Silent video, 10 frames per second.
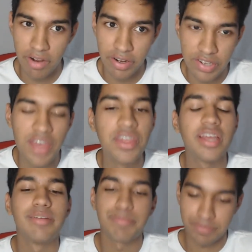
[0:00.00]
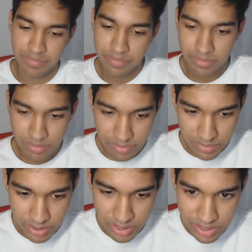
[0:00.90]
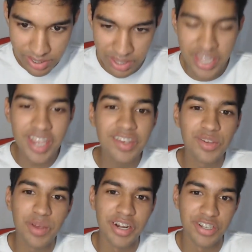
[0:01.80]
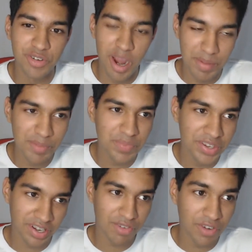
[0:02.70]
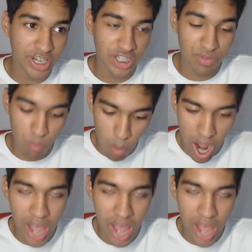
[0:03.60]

I think the easiest way to describe it is like a function of y,